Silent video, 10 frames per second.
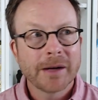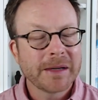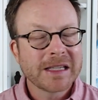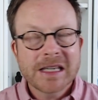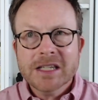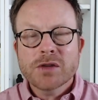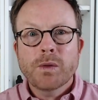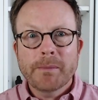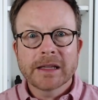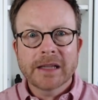Is this
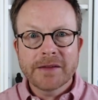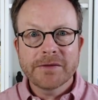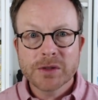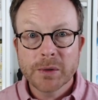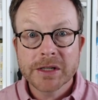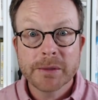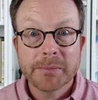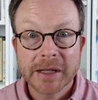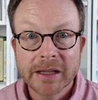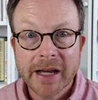what my life is going to
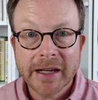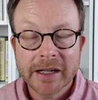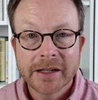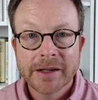be like?